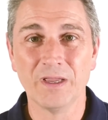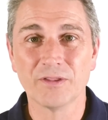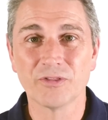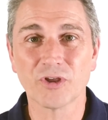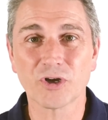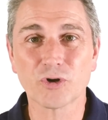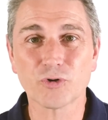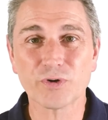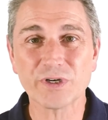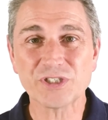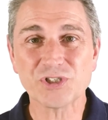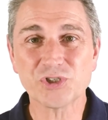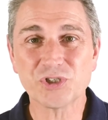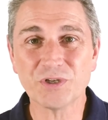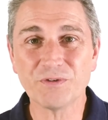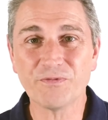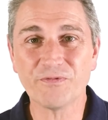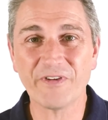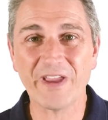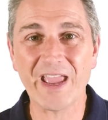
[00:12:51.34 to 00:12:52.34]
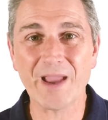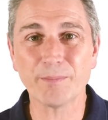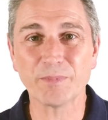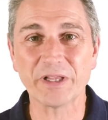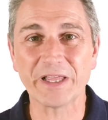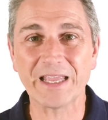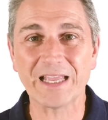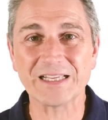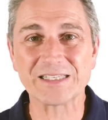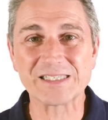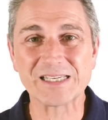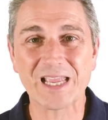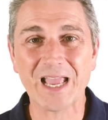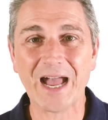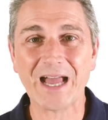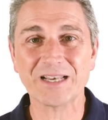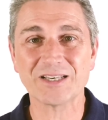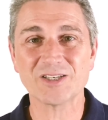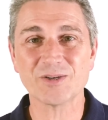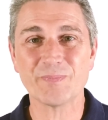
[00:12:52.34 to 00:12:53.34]
The Christian family has
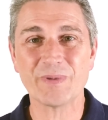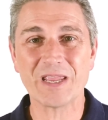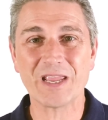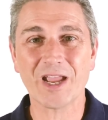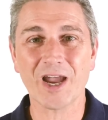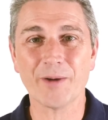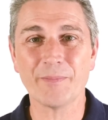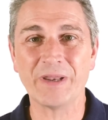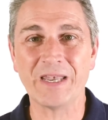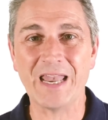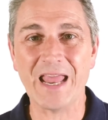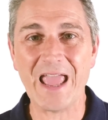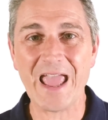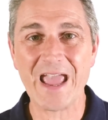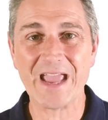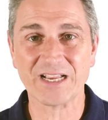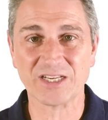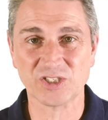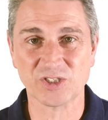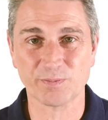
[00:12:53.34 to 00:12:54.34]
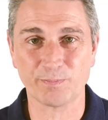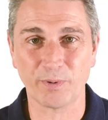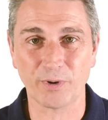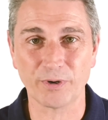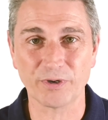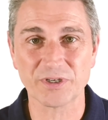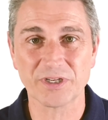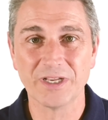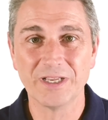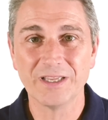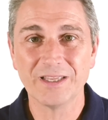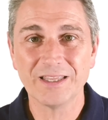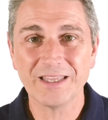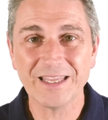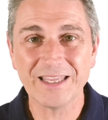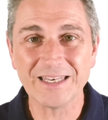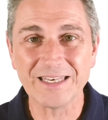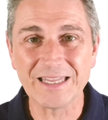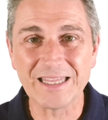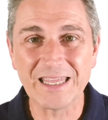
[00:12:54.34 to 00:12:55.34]
got to become an expert
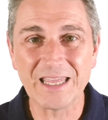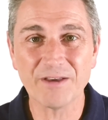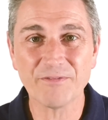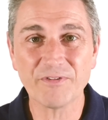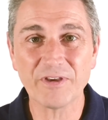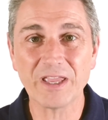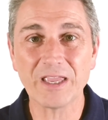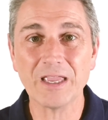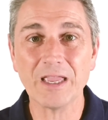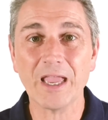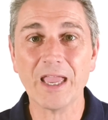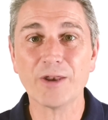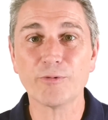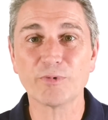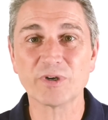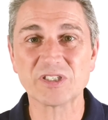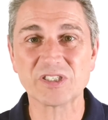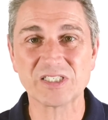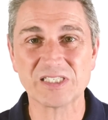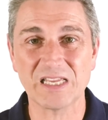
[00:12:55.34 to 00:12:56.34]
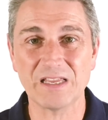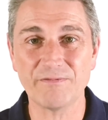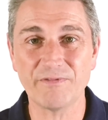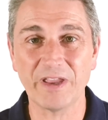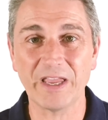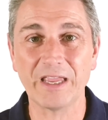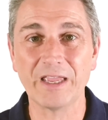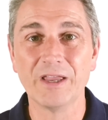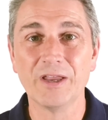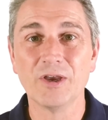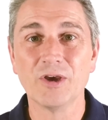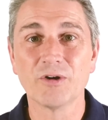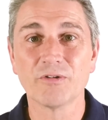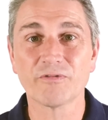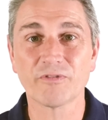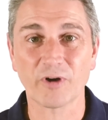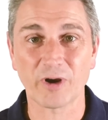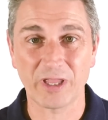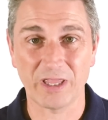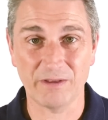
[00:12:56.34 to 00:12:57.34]
in giving and receiving
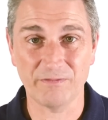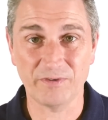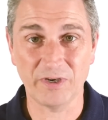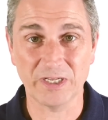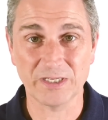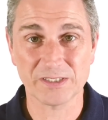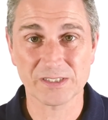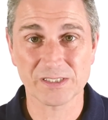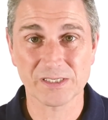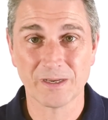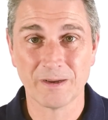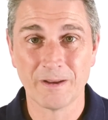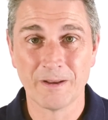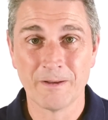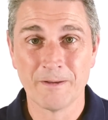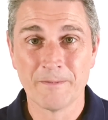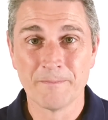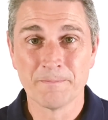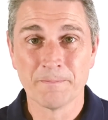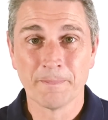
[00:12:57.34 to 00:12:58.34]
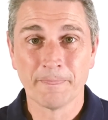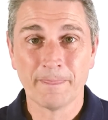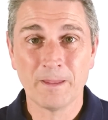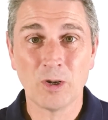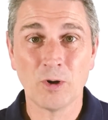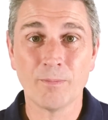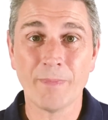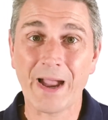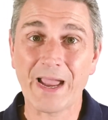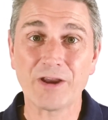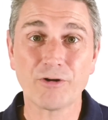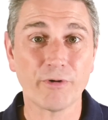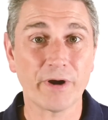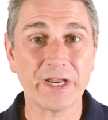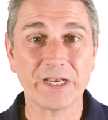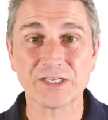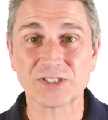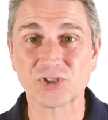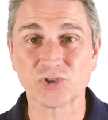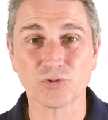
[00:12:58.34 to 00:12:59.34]
forgiveness. You know, my
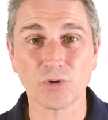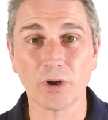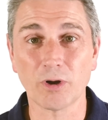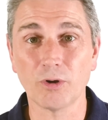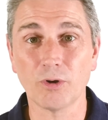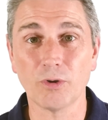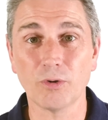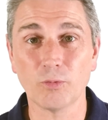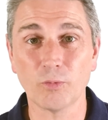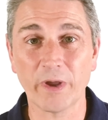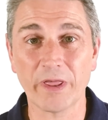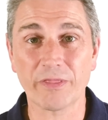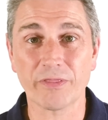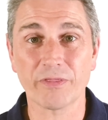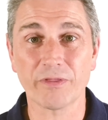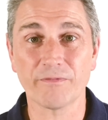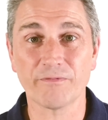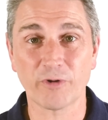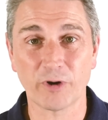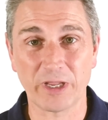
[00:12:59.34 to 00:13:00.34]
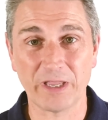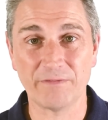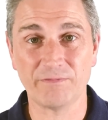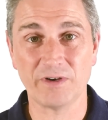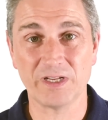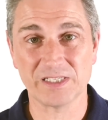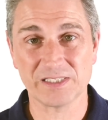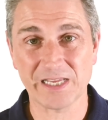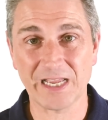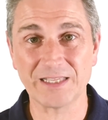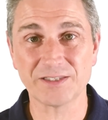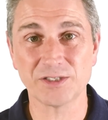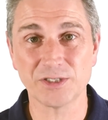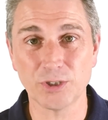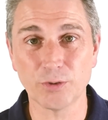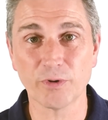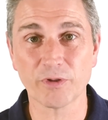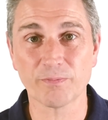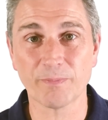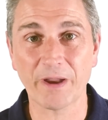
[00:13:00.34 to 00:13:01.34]
greatest struggle with forgiveness had to
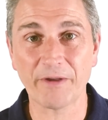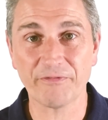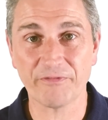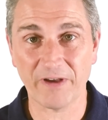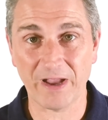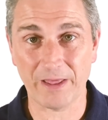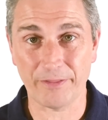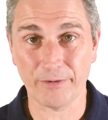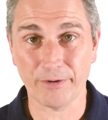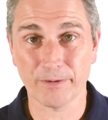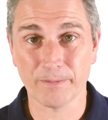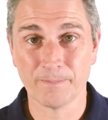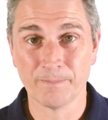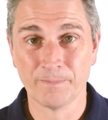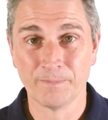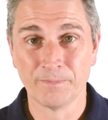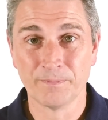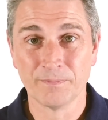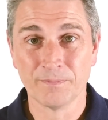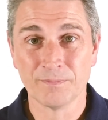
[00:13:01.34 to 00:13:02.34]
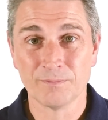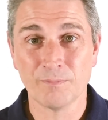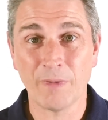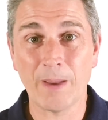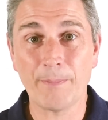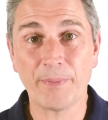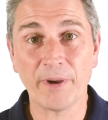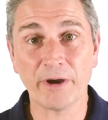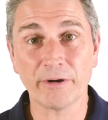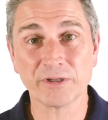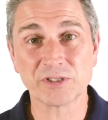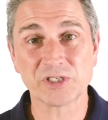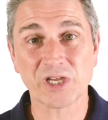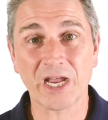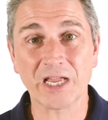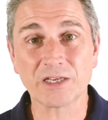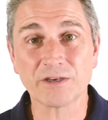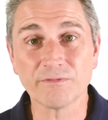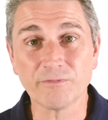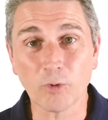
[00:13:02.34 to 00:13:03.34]
do with my father. My parents
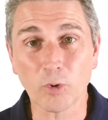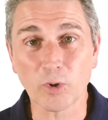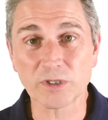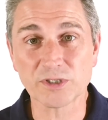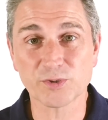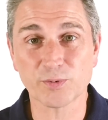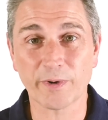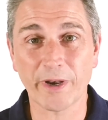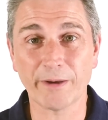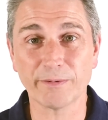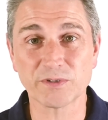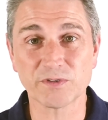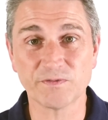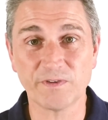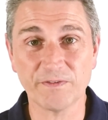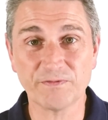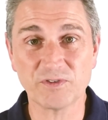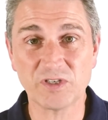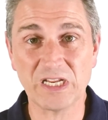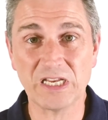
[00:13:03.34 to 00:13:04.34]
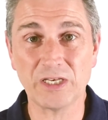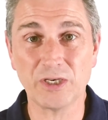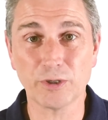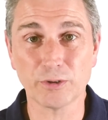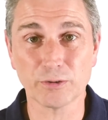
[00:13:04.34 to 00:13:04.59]
got divorced when I was 15